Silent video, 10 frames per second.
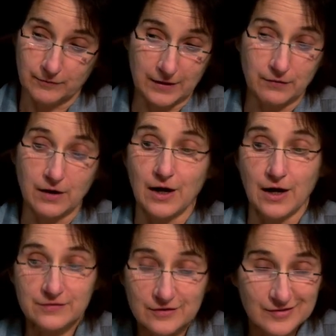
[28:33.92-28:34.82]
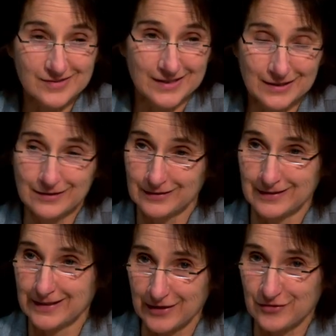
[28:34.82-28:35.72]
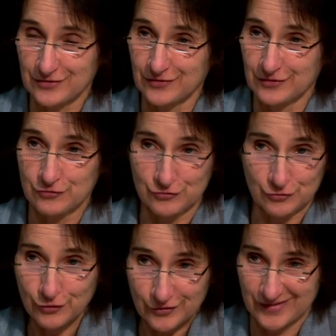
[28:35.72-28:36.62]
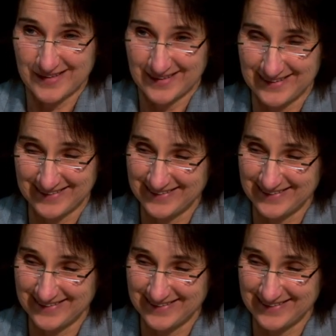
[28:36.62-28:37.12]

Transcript: There are others in collections in drawers.